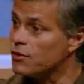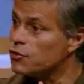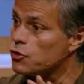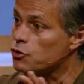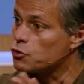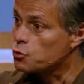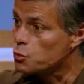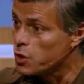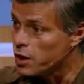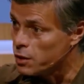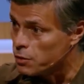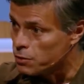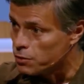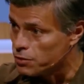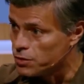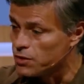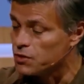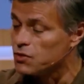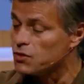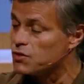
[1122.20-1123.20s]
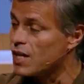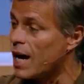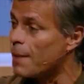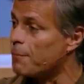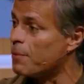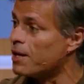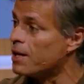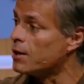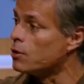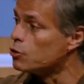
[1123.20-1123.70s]
this is real. This is
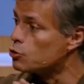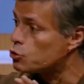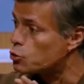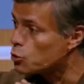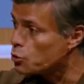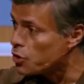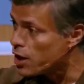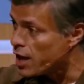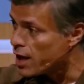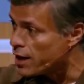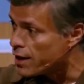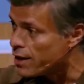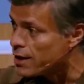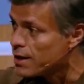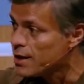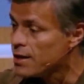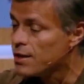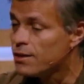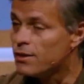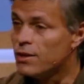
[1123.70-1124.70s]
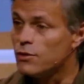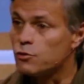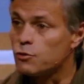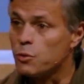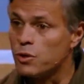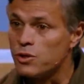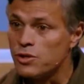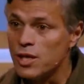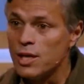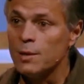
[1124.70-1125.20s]
happening today. These
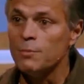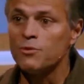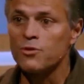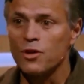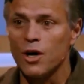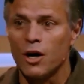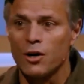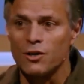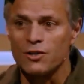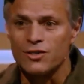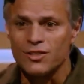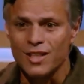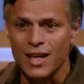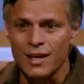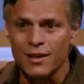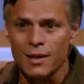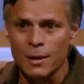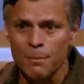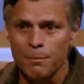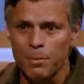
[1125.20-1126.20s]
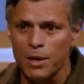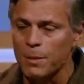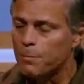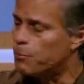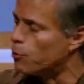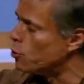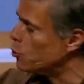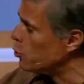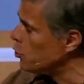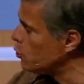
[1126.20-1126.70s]
regimes are sending
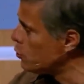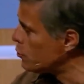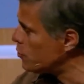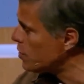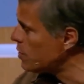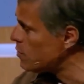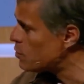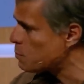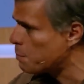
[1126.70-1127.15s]
people using